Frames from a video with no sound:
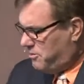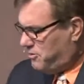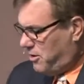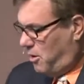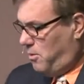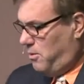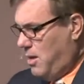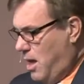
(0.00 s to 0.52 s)

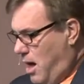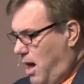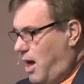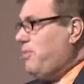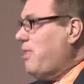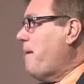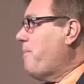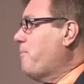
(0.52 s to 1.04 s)
so uh,
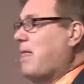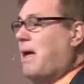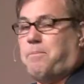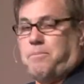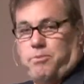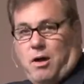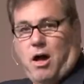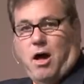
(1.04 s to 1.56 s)
that,
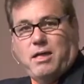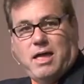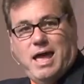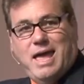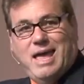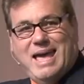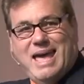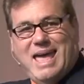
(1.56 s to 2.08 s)
that brought
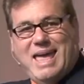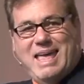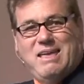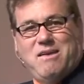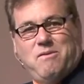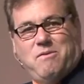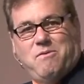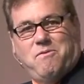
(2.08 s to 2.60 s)
a,
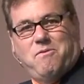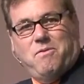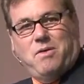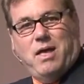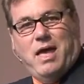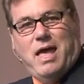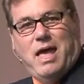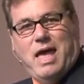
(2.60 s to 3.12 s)
a,
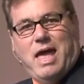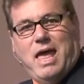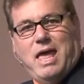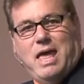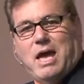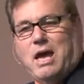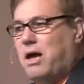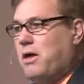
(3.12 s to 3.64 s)

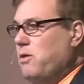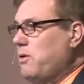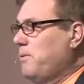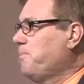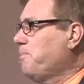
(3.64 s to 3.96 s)
a, a uh,